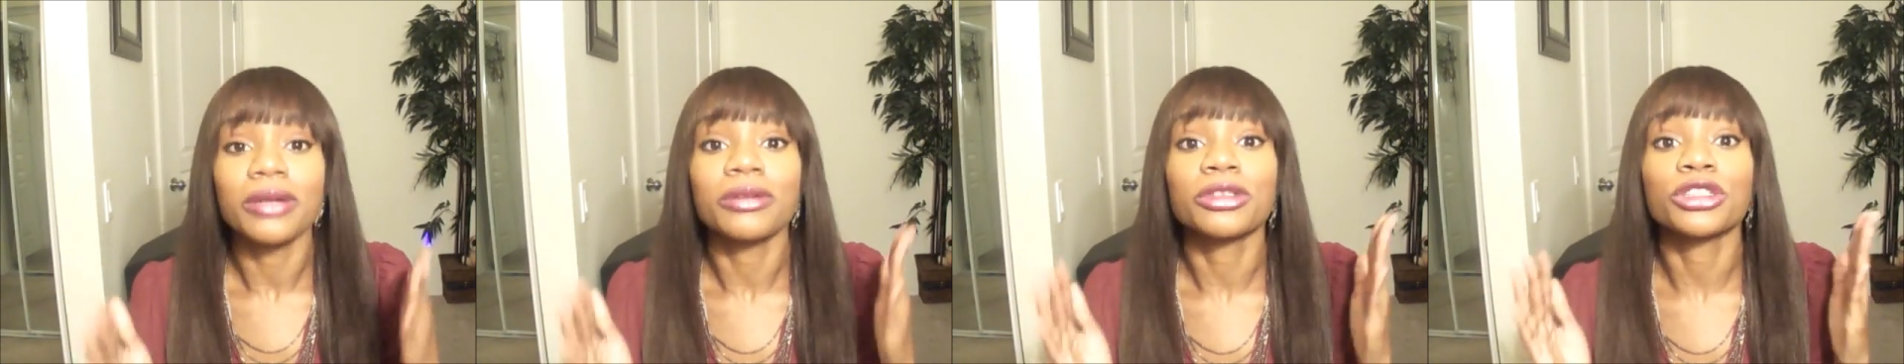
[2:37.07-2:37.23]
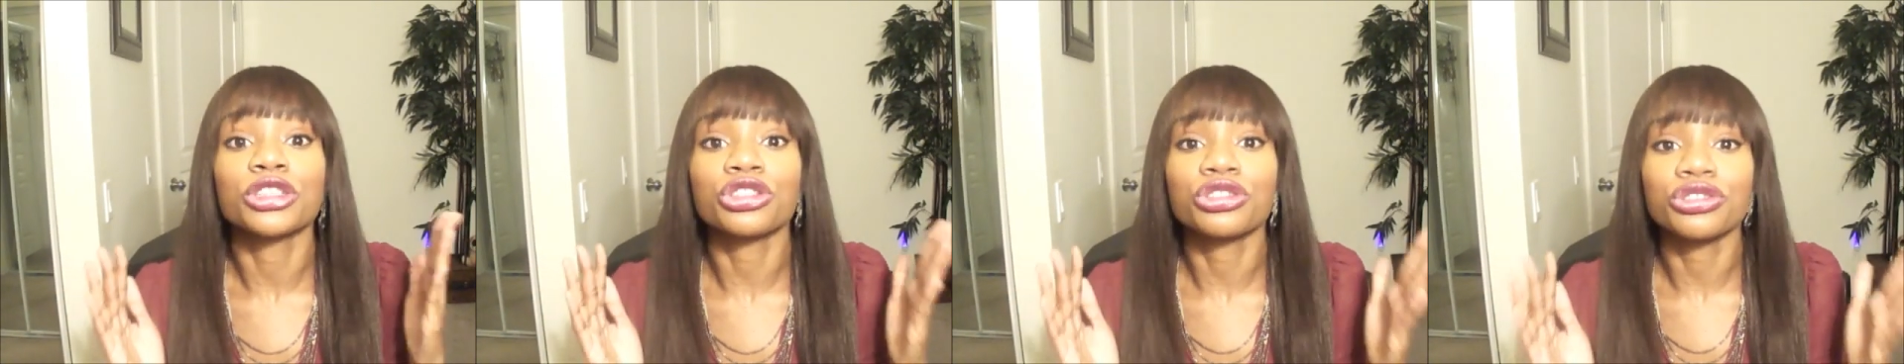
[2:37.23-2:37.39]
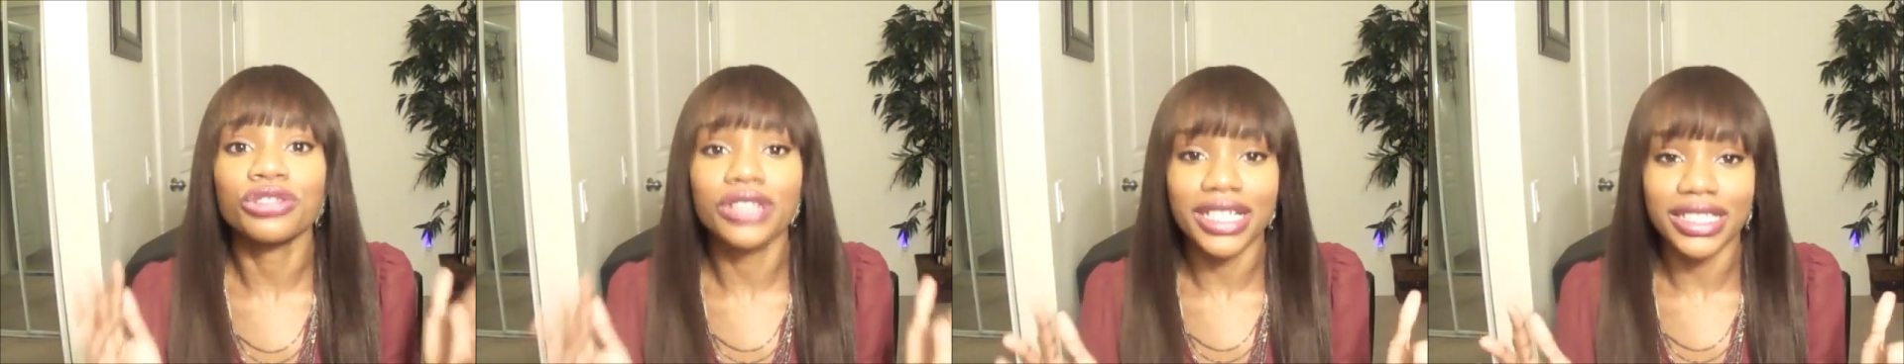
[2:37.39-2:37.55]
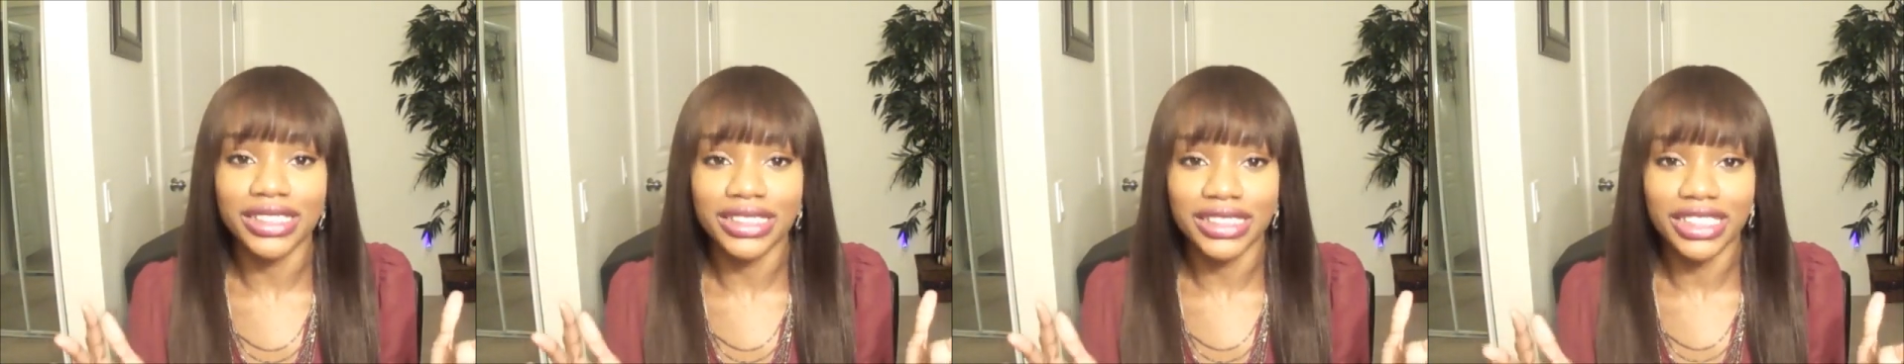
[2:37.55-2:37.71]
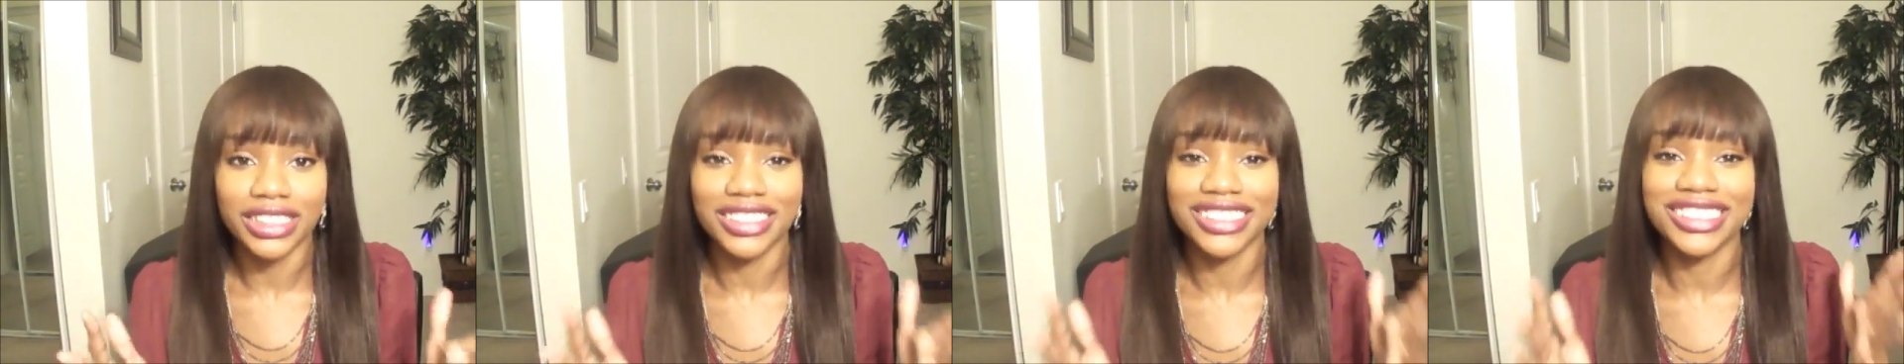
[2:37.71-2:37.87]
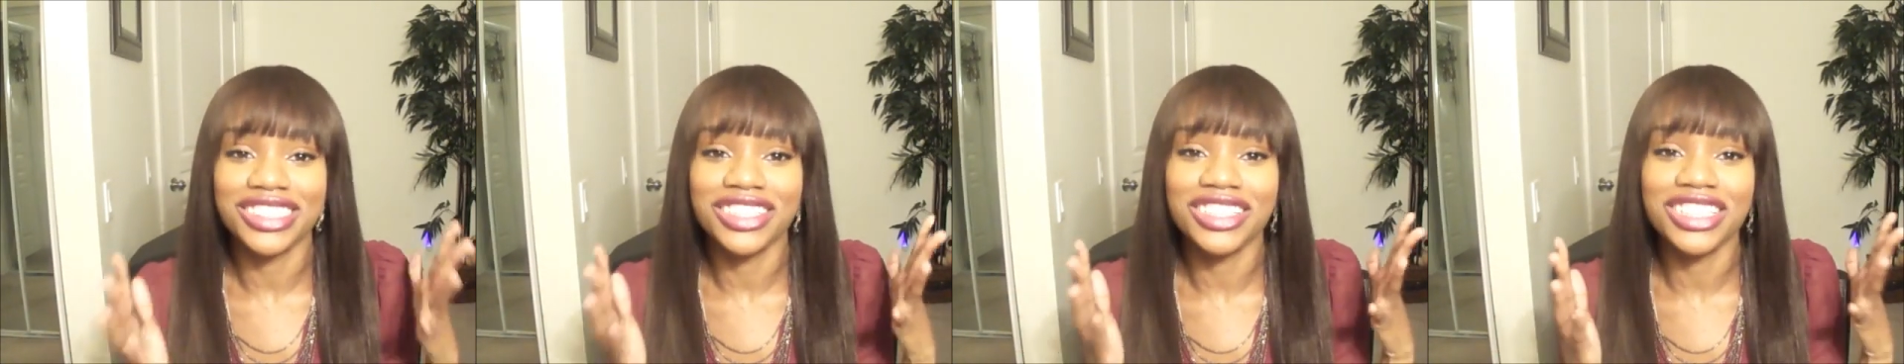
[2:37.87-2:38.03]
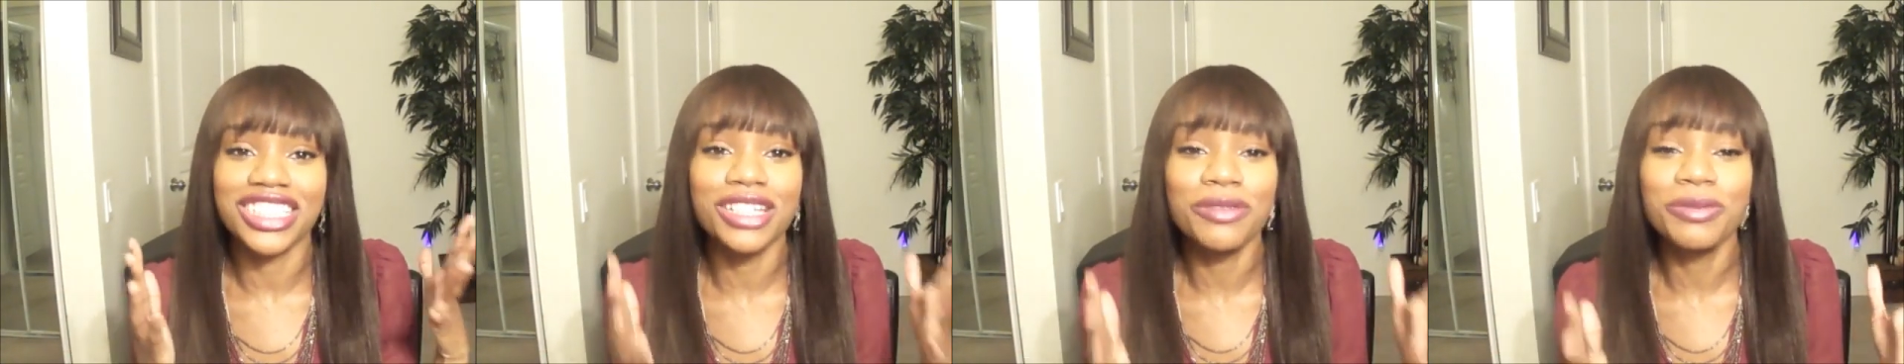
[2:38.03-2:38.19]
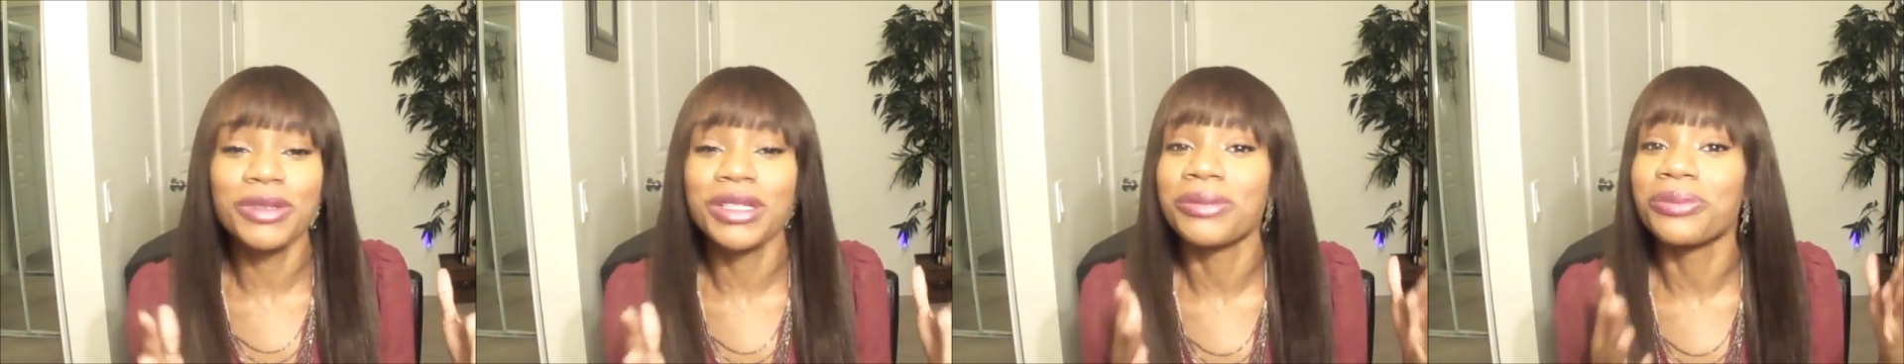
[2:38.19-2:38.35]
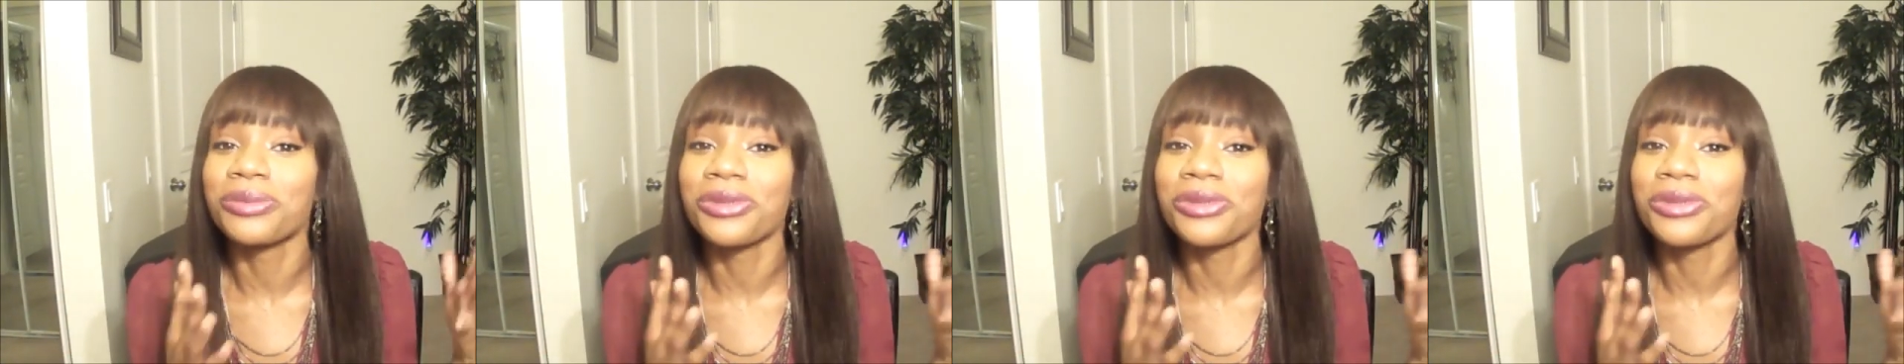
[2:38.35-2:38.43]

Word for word: trust, there's going to be